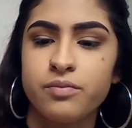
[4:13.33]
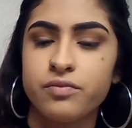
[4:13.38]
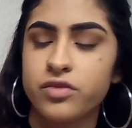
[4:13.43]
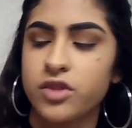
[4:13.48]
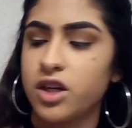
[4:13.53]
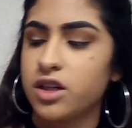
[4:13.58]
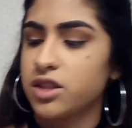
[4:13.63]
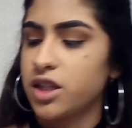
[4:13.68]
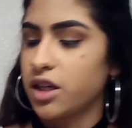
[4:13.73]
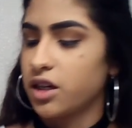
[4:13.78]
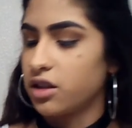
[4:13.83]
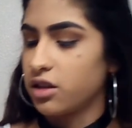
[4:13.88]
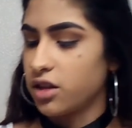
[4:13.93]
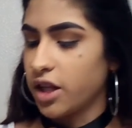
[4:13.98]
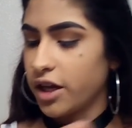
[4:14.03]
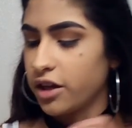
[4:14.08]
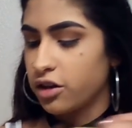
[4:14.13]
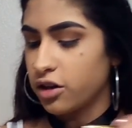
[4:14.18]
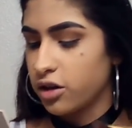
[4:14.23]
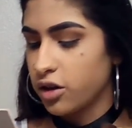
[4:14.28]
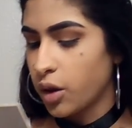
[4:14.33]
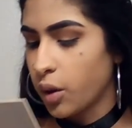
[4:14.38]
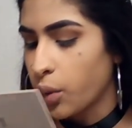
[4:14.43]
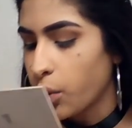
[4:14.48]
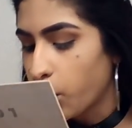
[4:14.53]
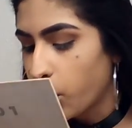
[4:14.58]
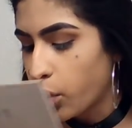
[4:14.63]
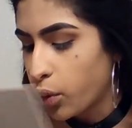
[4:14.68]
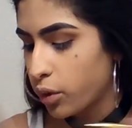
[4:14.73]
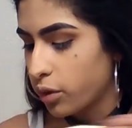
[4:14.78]
It's like a lighter
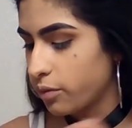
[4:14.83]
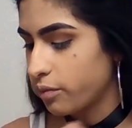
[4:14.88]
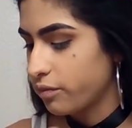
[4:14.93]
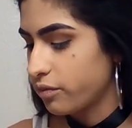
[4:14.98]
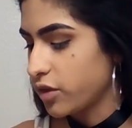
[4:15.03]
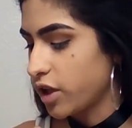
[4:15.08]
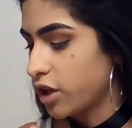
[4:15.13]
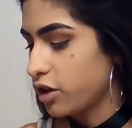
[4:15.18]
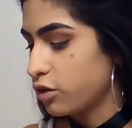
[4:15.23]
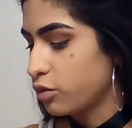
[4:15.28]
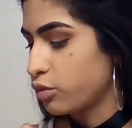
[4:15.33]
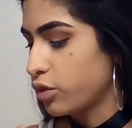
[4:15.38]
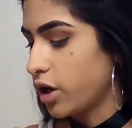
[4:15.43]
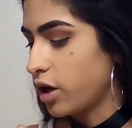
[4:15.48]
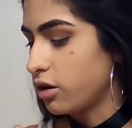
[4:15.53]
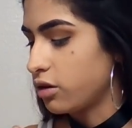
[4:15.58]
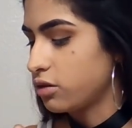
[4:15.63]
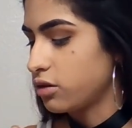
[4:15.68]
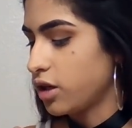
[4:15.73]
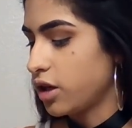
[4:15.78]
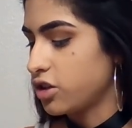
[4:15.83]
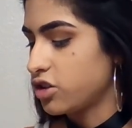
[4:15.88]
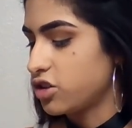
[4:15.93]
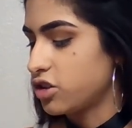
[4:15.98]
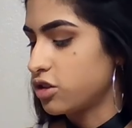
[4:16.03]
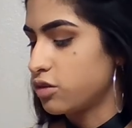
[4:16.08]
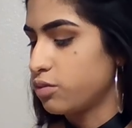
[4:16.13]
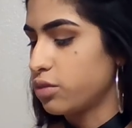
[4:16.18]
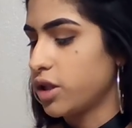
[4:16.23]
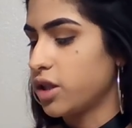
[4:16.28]
brown, and
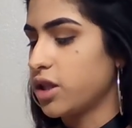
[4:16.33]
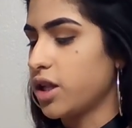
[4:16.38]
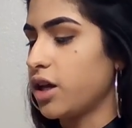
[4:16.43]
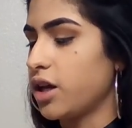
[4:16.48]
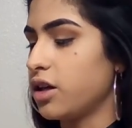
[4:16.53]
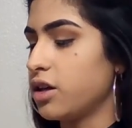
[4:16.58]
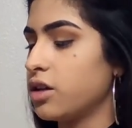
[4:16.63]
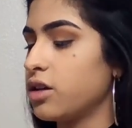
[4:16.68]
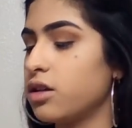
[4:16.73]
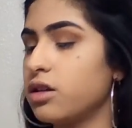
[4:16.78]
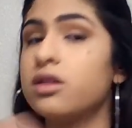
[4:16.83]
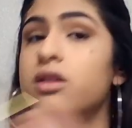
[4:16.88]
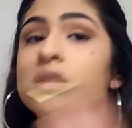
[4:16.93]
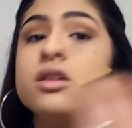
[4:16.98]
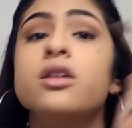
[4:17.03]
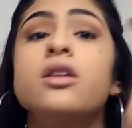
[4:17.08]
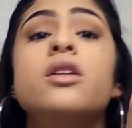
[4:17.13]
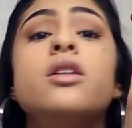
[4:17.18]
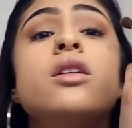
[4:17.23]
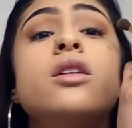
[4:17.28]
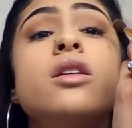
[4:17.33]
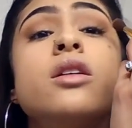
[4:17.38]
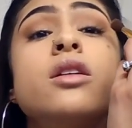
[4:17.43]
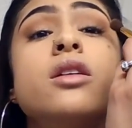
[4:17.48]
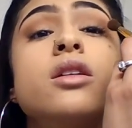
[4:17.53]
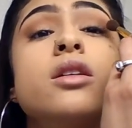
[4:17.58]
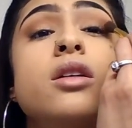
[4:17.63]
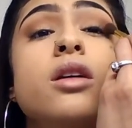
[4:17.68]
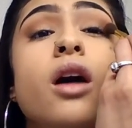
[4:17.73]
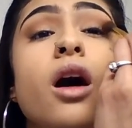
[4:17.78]
just blend that in
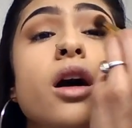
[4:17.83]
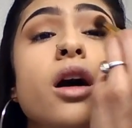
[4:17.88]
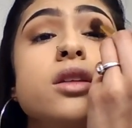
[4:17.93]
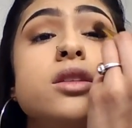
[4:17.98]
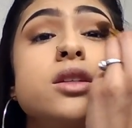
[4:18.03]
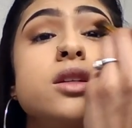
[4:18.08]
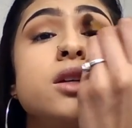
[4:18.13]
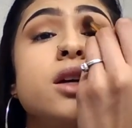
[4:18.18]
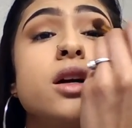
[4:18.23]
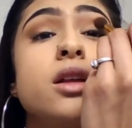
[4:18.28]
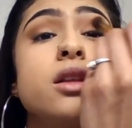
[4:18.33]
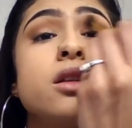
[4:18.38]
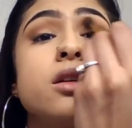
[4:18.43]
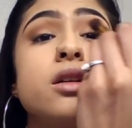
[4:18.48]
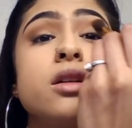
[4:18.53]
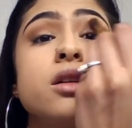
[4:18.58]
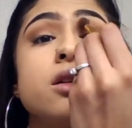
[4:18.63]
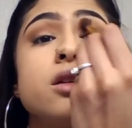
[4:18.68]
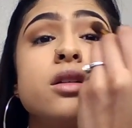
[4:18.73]
all together.